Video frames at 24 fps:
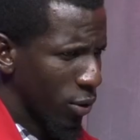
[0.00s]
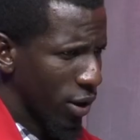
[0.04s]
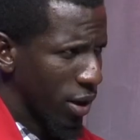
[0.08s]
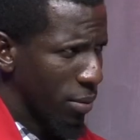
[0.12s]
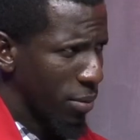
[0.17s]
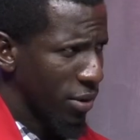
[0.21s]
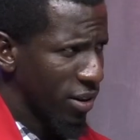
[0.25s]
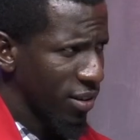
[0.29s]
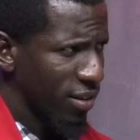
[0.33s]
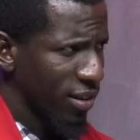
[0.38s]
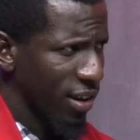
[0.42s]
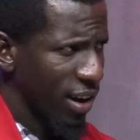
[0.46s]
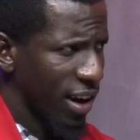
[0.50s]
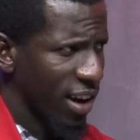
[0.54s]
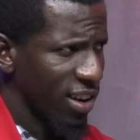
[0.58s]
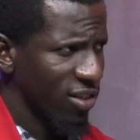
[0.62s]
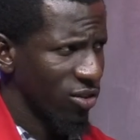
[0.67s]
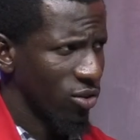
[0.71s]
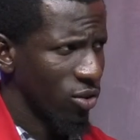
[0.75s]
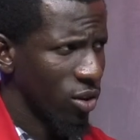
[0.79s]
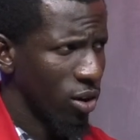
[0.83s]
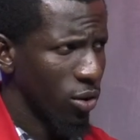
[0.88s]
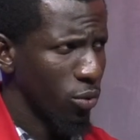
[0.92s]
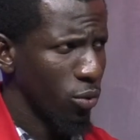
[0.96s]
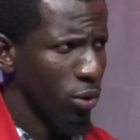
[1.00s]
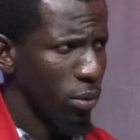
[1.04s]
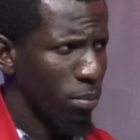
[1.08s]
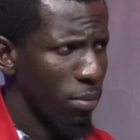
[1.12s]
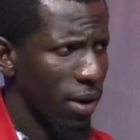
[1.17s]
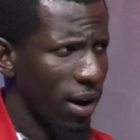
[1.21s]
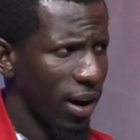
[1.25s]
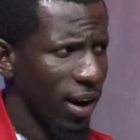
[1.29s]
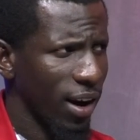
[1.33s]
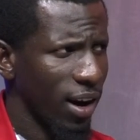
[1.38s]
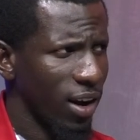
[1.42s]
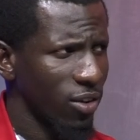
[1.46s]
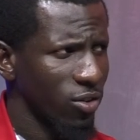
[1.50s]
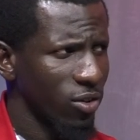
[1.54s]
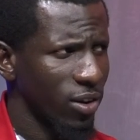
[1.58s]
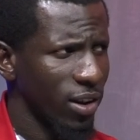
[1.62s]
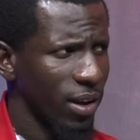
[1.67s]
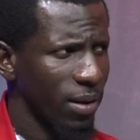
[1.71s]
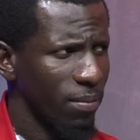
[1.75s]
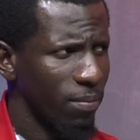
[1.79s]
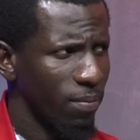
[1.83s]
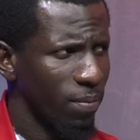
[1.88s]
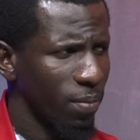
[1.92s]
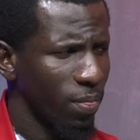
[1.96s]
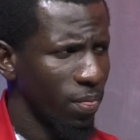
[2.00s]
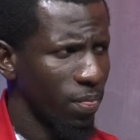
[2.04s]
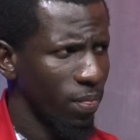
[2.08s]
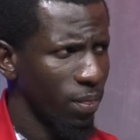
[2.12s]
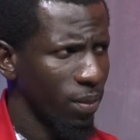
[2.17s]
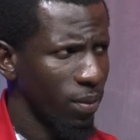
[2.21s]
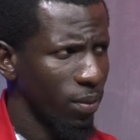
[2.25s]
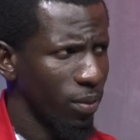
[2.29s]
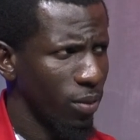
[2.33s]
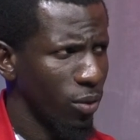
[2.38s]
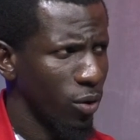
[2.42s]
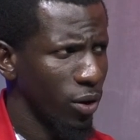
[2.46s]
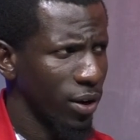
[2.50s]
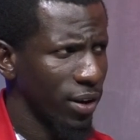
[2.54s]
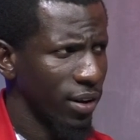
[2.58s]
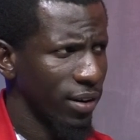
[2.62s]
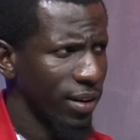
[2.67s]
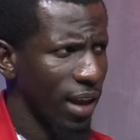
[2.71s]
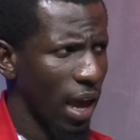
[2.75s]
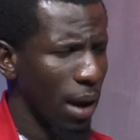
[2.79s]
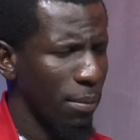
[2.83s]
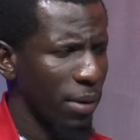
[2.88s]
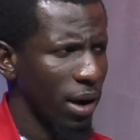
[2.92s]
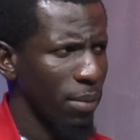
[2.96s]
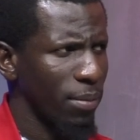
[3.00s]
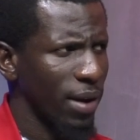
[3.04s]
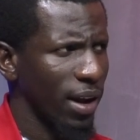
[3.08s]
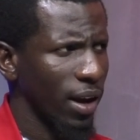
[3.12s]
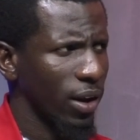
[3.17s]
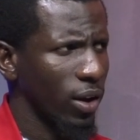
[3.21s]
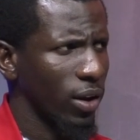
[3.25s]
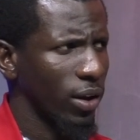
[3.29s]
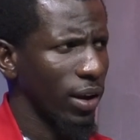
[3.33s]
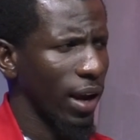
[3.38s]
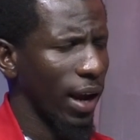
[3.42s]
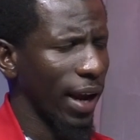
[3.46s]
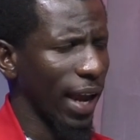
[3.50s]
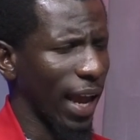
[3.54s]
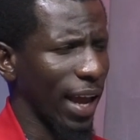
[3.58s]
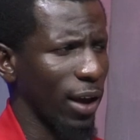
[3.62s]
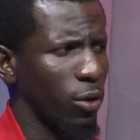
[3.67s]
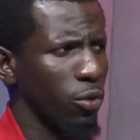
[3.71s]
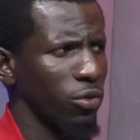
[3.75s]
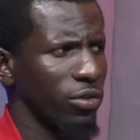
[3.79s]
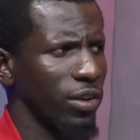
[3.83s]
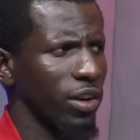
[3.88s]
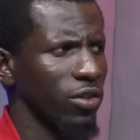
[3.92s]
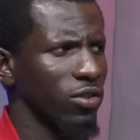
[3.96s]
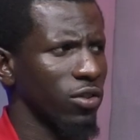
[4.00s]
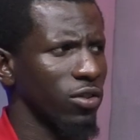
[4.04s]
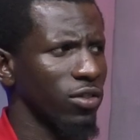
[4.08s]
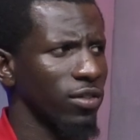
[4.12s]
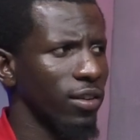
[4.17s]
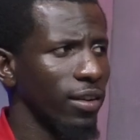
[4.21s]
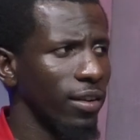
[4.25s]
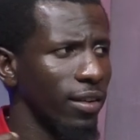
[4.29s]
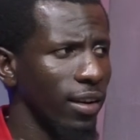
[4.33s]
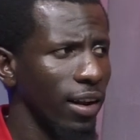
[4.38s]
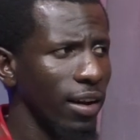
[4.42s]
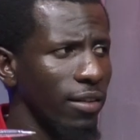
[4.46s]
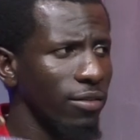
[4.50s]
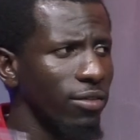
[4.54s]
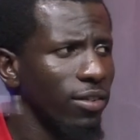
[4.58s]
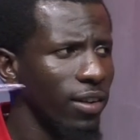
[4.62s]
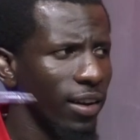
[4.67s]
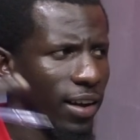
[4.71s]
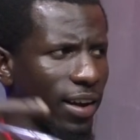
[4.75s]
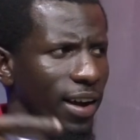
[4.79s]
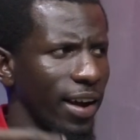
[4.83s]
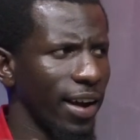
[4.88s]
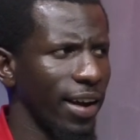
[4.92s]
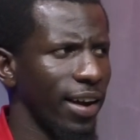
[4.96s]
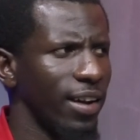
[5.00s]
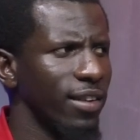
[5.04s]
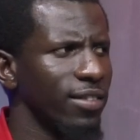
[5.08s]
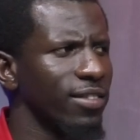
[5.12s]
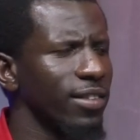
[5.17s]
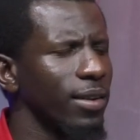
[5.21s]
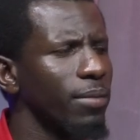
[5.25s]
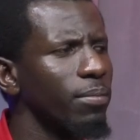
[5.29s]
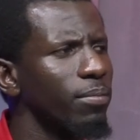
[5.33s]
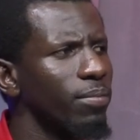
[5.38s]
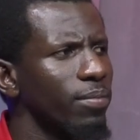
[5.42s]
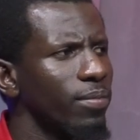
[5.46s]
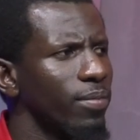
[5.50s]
what the minister has done will backlash on him? Do you think there might accusations leveling against him?